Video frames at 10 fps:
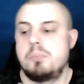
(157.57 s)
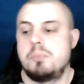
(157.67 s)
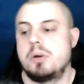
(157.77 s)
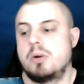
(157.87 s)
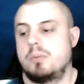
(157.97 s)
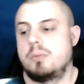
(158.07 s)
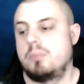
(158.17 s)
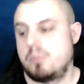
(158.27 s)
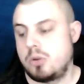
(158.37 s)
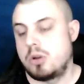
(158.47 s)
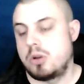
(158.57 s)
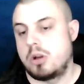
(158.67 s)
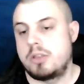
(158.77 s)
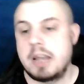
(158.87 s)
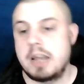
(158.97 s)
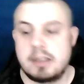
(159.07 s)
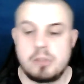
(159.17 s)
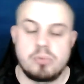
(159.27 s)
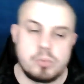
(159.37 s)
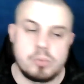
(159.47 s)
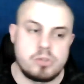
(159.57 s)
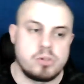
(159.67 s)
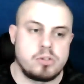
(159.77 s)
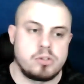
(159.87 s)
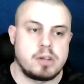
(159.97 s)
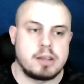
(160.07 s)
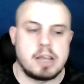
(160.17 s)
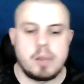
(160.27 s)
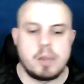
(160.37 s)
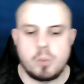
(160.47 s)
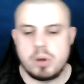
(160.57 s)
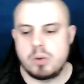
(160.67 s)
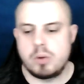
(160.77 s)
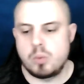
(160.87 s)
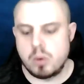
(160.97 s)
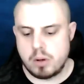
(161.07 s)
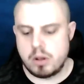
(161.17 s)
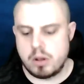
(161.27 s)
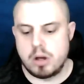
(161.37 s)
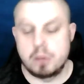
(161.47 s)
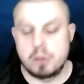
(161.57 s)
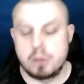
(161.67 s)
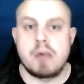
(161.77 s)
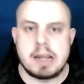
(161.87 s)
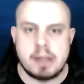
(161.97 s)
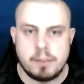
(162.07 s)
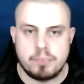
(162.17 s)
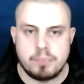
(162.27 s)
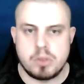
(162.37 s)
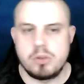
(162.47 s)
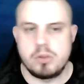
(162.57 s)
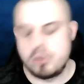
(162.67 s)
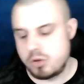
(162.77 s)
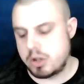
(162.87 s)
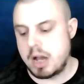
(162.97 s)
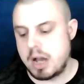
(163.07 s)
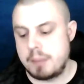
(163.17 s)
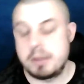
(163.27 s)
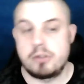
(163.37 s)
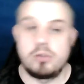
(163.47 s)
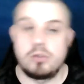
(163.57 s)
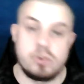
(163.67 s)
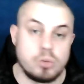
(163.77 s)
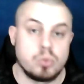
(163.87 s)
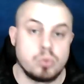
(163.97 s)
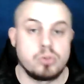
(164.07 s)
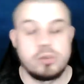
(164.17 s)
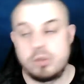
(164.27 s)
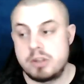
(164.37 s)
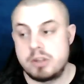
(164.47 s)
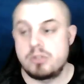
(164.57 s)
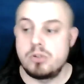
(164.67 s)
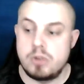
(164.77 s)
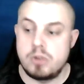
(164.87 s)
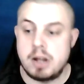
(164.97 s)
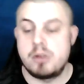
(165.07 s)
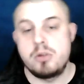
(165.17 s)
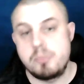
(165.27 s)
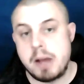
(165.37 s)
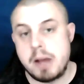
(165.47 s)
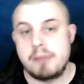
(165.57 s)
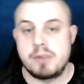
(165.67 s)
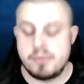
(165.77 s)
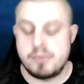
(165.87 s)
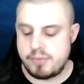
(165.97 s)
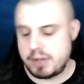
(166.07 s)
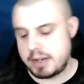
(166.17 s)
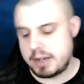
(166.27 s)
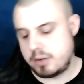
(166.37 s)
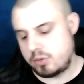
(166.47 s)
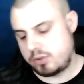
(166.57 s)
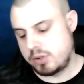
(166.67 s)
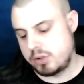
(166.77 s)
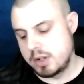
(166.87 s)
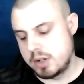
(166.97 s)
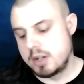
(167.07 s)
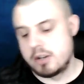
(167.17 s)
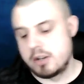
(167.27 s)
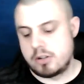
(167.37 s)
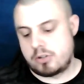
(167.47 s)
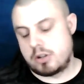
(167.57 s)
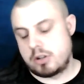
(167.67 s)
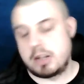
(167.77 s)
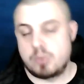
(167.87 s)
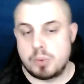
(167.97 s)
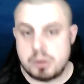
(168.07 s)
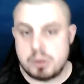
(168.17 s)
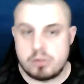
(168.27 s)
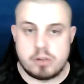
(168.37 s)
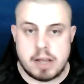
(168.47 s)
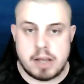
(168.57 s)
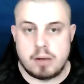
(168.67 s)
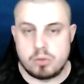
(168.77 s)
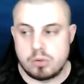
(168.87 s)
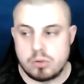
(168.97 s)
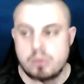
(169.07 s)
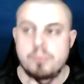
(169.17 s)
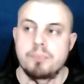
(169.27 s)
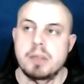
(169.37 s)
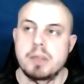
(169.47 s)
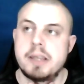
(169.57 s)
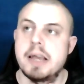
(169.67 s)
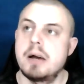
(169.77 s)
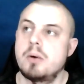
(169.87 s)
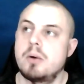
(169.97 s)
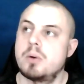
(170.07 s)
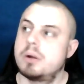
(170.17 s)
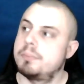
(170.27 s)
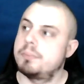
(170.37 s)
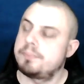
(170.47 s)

but they did promise us that they will upgrade it. New carpets, new doors, new this, new that, new bath, and everything else. So that's why we took the house on. Now,